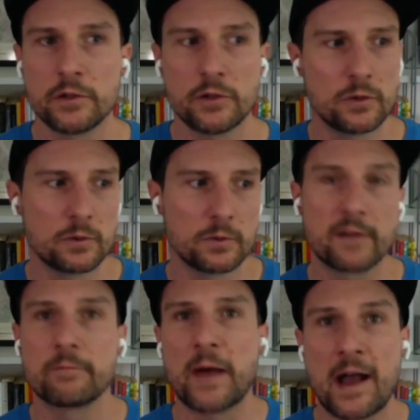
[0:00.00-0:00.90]
You
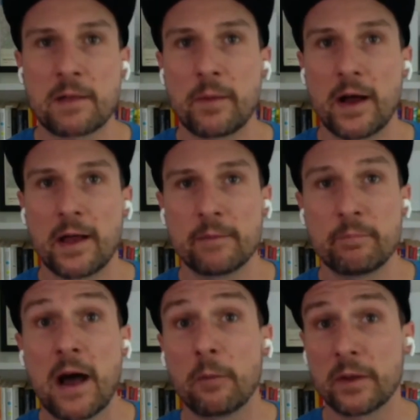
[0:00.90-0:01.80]
give back by
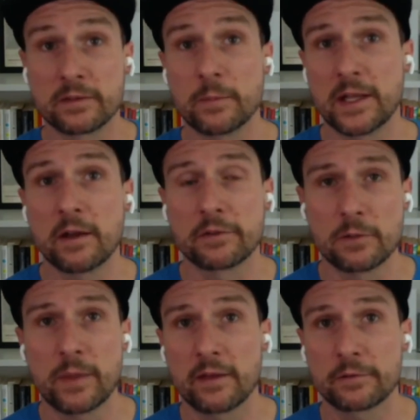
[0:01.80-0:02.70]
helping somebody else. You
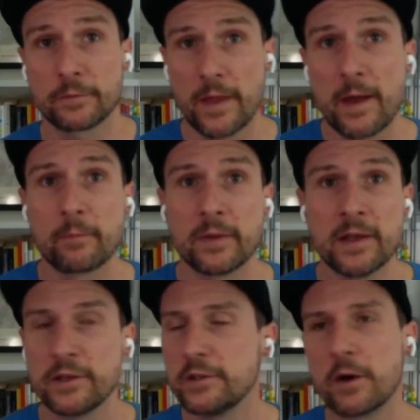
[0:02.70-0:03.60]
pace for them.
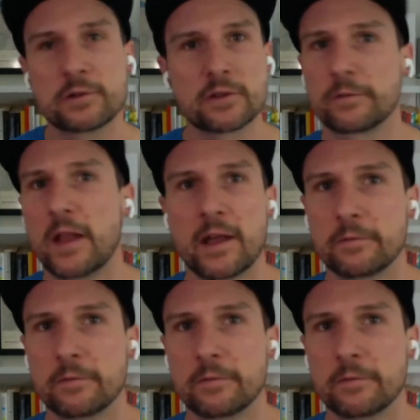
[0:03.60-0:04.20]
You don't just fly in